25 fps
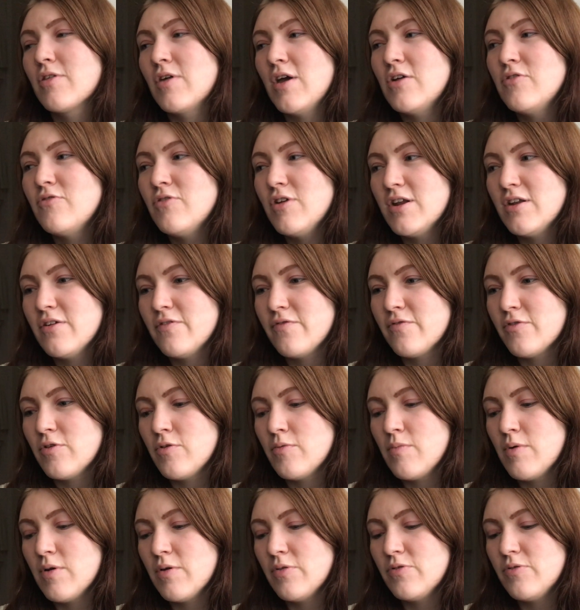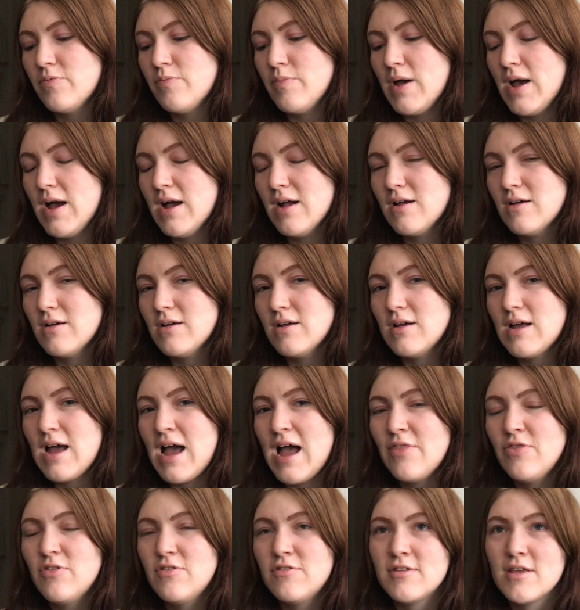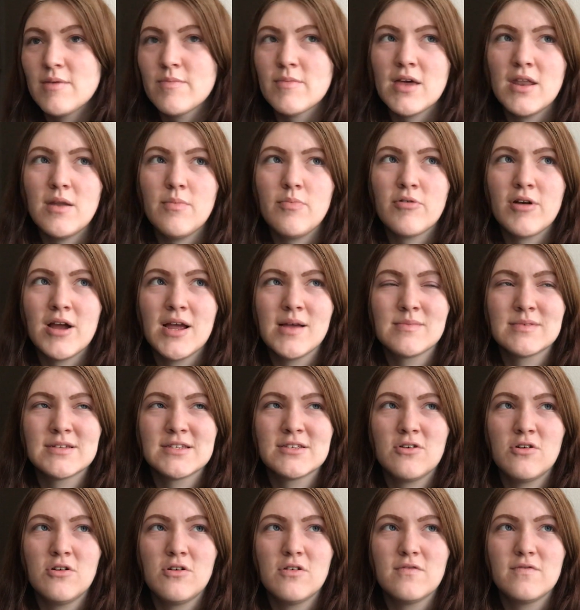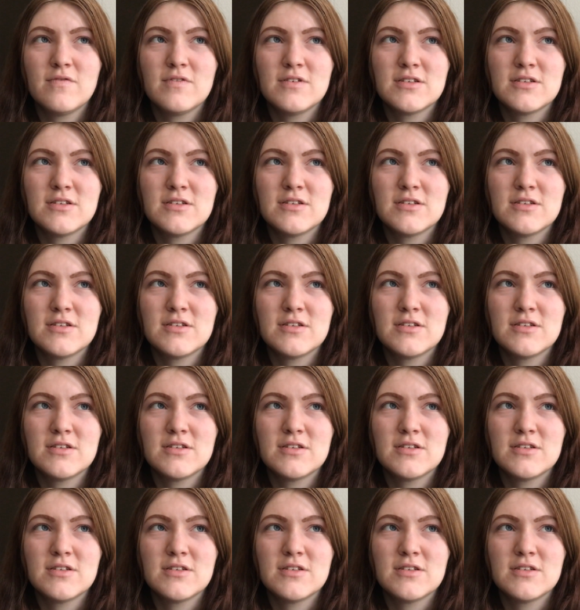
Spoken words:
that I'd read a few months back had the same kind of premise of